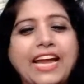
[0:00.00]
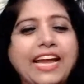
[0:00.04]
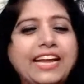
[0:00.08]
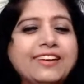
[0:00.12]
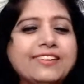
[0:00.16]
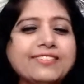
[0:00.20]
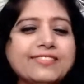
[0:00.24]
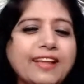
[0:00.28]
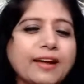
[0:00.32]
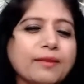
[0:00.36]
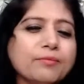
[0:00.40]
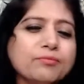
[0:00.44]

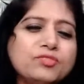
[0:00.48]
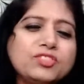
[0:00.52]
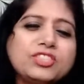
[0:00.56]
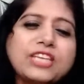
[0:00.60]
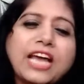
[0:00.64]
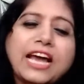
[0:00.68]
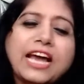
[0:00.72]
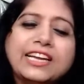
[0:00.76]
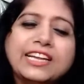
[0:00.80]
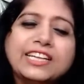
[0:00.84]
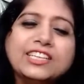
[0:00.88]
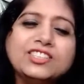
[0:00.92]
In some
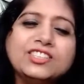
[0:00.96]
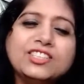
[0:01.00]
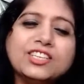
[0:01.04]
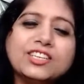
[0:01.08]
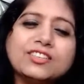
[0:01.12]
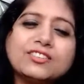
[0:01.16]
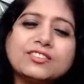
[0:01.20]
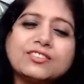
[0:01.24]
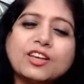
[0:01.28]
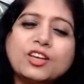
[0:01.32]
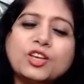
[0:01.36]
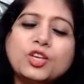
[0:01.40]

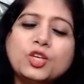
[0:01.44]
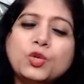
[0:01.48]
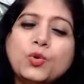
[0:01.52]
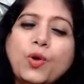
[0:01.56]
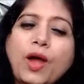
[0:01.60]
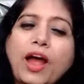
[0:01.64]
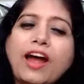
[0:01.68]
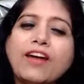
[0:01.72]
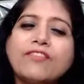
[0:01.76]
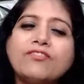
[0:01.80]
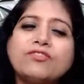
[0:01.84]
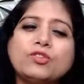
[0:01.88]
challenges, you
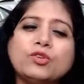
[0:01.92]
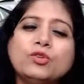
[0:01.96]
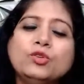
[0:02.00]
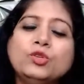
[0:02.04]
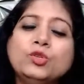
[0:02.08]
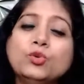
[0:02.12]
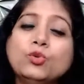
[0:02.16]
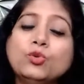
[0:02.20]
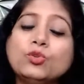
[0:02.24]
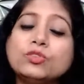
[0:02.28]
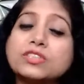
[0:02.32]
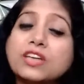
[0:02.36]
have to
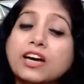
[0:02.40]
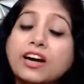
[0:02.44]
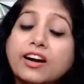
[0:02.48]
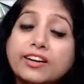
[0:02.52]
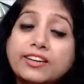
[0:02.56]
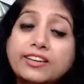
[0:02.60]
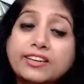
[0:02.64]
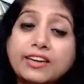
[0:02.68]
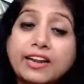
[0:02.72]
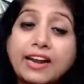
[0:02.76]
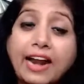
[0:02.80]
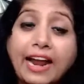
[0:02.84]
use
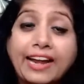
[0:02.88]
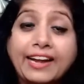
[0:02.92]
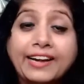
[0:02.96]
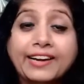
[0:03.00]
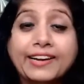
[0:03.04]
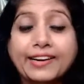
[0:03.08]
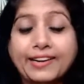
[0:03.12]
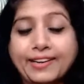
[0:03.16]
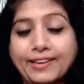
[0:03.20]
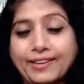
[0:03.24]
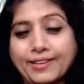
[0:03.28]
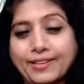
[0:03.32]
a
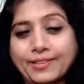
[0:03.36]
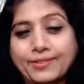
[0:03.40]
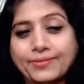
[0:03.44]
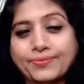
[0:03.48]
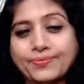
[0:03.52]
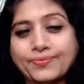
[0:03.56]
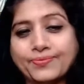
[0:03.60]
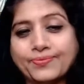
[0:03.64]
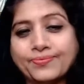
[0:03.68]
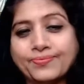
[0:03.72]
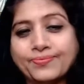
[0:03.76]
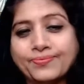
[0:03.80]
trident.
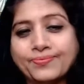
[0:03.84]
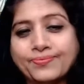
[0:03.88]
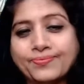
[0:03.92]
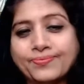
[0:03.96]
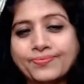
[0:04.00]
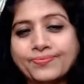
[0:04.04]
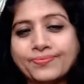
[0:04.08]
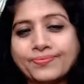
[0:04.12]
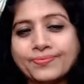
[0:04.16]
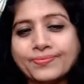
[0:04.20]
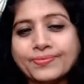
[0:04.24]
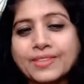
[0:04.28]

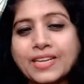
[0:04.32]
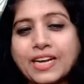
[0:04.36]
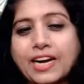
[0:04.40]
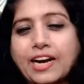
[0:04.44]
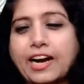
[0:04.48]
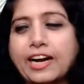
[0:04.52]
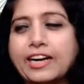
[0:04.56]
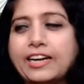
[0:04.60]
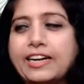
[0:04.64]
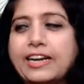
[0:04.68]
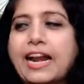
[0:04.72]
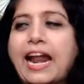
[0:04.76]

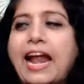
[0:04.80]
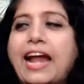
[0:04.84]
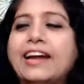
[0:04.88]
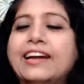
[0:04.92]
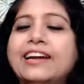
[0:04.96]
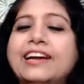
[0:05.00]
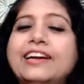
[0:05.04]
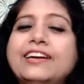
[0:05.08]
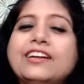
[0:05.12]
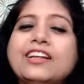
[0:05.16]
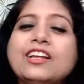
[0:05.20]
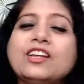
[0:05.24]
A
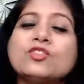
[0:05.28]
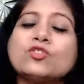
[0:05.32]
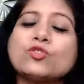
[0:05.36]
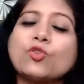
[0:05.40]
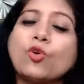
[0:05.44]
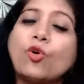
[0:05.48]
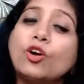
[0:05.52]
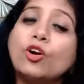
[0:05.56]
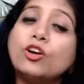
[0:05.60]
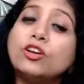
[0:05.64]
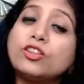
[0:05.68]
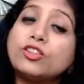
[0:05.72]
trident is
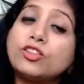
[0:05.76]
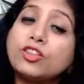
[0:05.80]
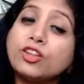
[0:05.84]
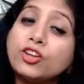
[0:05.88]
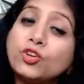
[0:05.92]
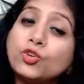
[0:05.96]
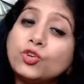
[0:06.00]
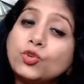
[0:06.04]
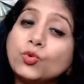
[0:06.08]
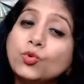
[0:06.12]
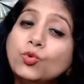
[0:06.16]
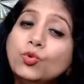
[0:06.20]
called
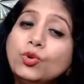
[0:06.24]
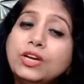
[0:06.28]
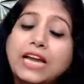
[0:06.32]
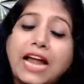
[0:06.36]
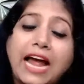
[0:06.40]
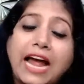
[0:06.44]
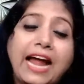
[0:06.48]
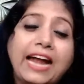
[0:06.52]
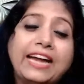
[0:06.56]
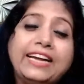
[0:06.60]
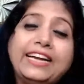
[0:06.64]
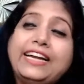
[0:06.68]

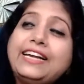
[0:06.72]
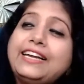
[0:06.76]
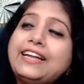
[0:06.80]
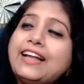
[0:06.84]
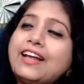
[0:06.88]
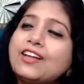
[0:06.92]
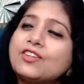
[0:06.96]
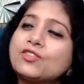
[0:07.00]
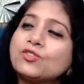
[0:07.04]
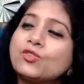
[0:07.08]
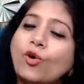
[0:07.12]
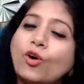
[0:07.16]
Trishul and it
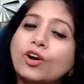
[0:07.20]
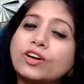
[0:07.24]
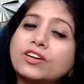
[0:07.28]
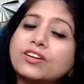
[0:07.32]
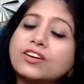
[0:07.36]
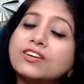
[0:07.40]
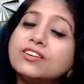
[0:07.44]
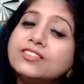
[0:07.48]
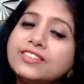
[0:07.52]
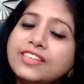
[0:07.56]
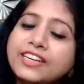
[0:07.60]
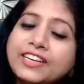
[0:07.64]
has
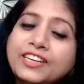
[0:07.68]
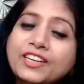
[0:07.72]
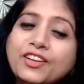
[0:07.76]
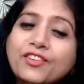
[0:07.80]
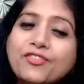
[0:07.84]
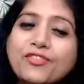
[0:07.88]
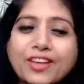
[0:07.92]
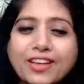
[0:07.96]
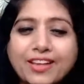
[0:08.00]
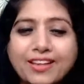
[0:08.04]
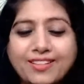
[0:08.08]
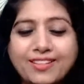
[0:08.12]
got a
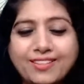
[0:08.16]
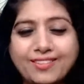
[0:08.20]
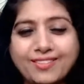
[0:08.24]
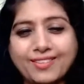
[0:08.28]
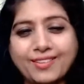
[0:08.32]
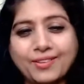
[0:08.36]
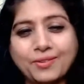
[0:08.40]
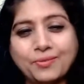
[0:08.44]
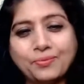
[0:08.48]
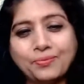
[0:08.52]
significance.